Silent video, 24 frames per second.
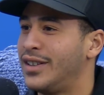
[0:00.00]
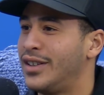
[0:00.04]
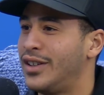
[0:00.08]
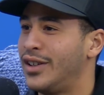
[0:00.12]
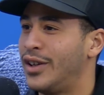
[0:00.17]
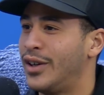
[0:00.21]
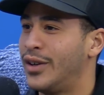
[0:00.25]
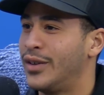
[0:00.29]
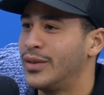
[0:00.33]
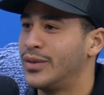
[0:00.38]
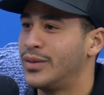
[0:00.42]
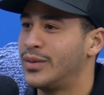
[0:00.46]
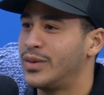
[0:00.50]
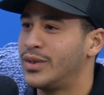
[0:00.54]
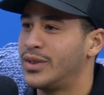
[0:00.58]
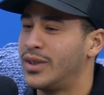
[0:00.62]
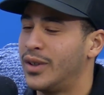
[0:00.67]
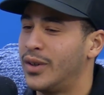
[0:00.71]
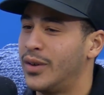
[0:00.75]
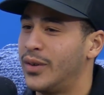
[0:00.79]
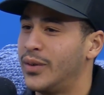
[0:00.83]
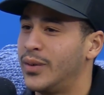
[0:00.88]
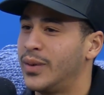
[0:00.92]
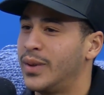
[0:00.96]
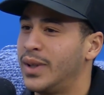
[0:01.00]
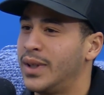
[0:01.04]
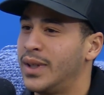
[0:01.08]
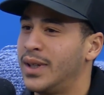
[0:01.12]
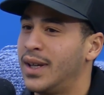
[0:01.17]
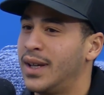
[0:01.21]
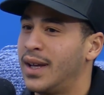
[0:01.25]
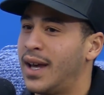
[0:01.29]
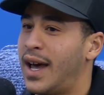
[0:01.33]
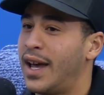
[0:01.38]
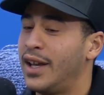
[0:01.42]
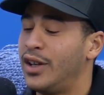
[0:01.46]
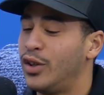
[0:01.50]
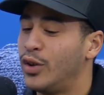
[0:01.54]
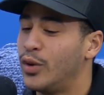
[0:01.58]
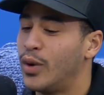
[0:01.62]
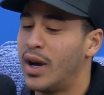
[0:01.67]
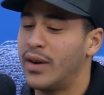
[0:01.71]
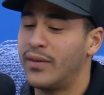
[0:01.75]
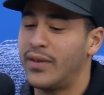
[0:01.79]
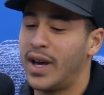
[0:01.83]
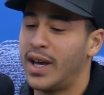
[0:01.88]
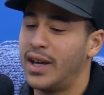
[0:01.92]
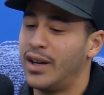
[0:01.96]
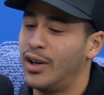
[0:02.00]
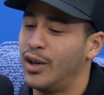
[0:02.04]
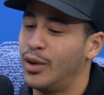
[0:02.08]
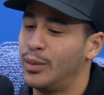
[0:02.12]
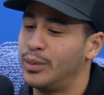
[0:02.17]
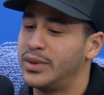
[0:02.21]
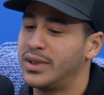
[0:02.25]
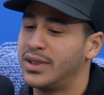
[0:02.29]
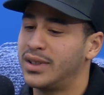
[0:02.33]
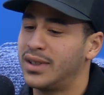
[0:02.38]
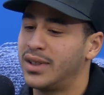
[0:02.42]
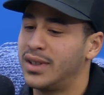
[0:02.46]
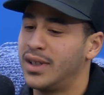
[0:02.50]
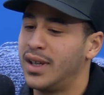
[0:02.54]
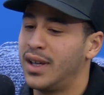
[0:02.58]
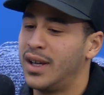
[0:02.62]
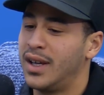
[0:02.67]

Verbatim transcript: You know, so I do have high hopes.